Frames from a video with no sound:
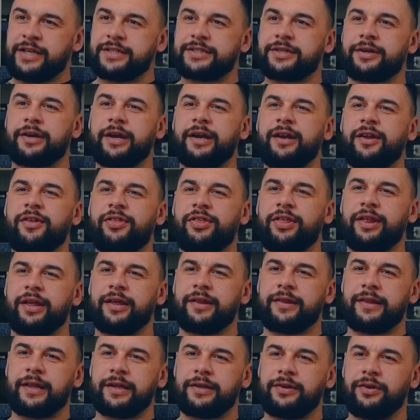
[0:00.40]
Is there
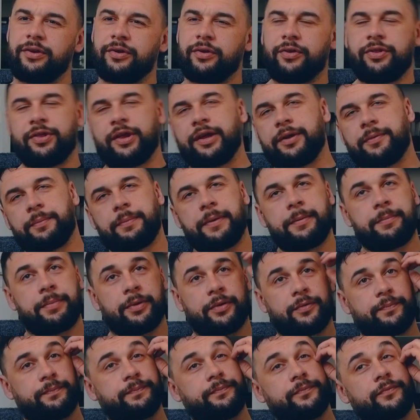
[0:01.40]
anything that you think
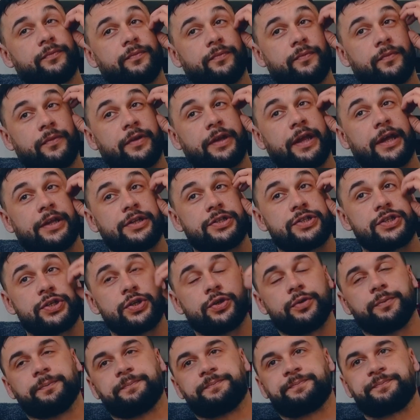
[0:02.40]
people can
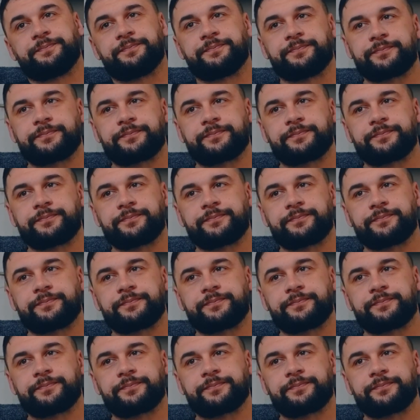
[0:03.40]
do